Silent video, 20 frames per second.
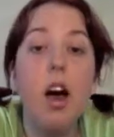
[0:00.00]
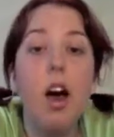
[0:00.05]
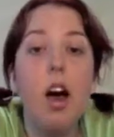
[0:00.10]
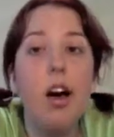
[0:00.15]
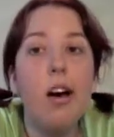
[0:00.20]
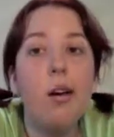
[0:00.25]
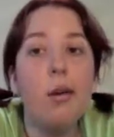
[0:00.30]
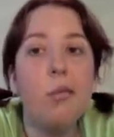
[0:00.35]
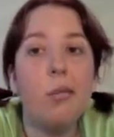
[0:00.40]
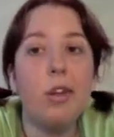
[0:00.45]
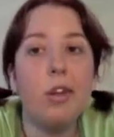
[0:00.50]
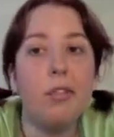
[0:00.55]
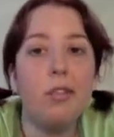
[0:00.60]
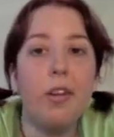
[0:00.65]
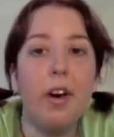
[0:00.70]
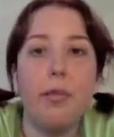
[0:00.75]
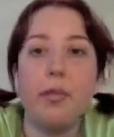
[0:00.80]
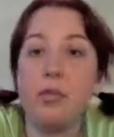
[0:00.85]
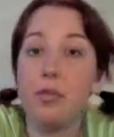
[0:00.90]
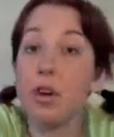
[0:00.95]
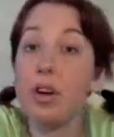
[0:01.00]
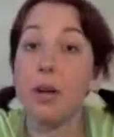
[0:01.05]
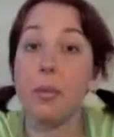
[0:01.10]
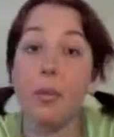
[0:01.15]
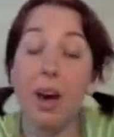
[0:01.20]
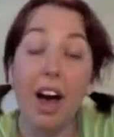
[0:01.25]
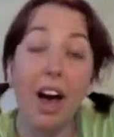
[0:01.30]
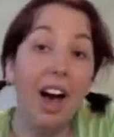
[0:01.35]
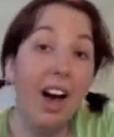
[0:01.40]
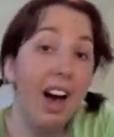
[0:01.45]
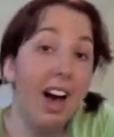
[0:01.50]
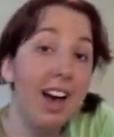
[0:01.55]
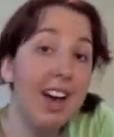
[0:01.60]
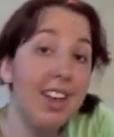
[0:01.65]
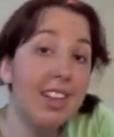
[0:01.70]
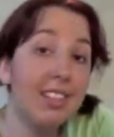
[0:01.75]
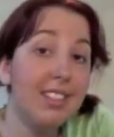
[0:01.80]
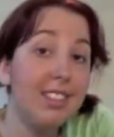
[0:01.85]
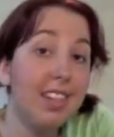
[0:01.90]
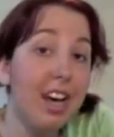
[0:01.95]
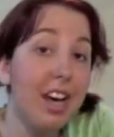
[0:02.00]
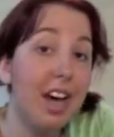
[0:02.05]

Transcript: If I was running behind,